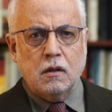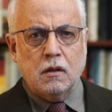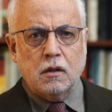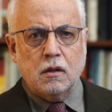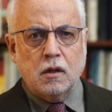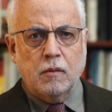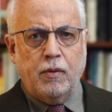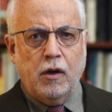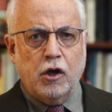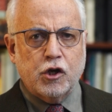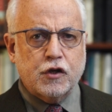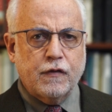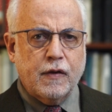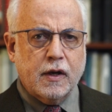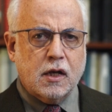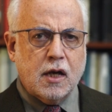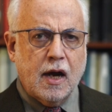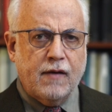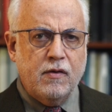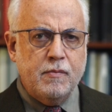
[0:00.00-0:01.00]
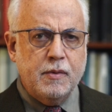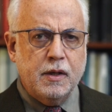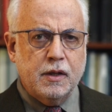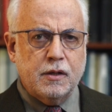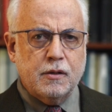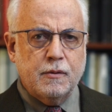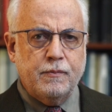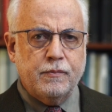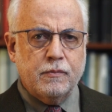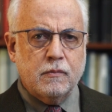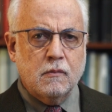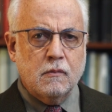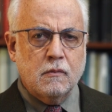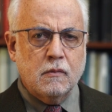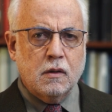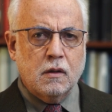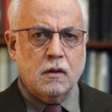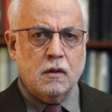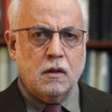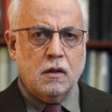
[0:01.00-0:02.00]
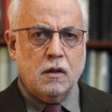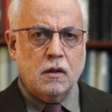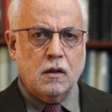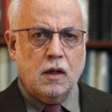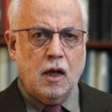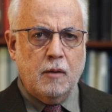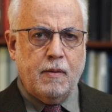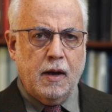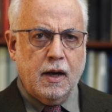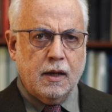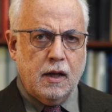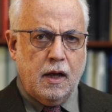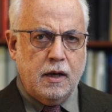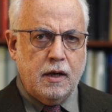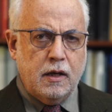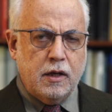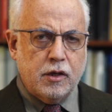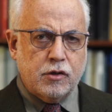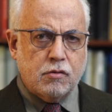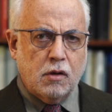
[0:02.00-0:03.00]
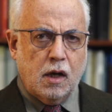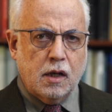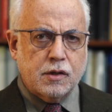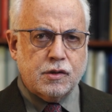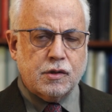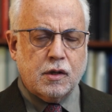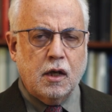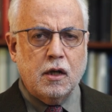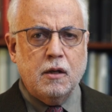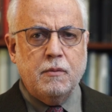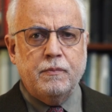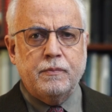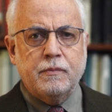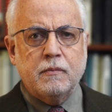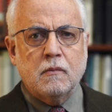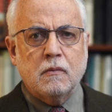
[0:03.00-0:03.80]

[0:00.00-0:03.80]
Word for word: The Bolshevik government, led by Lenin and Trotsky,